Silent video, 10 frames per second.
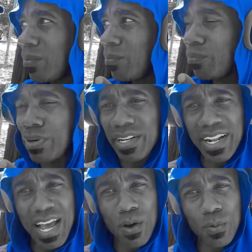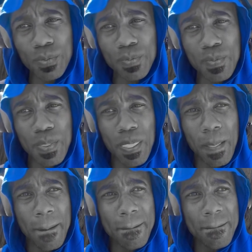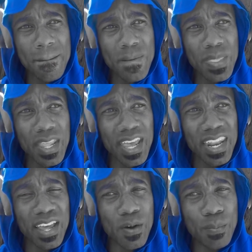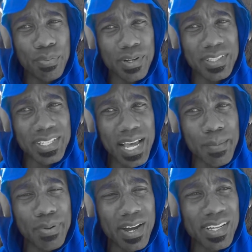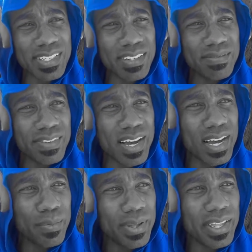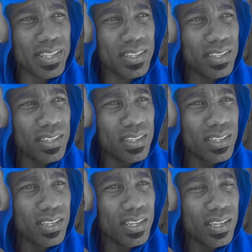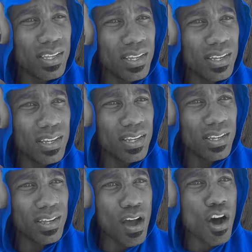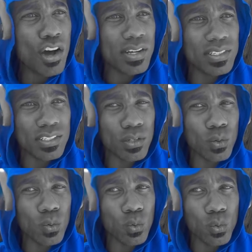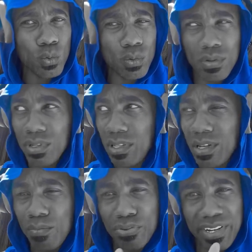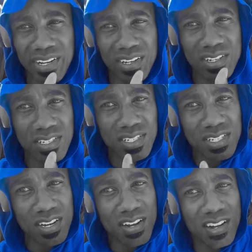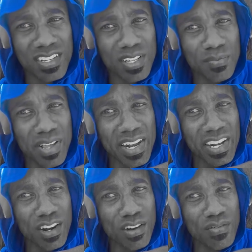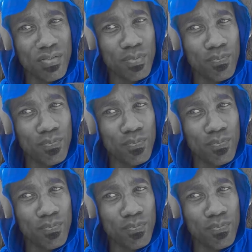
put it out, and help put that positive vibe in on to the thumbprint, onto the planet Earth.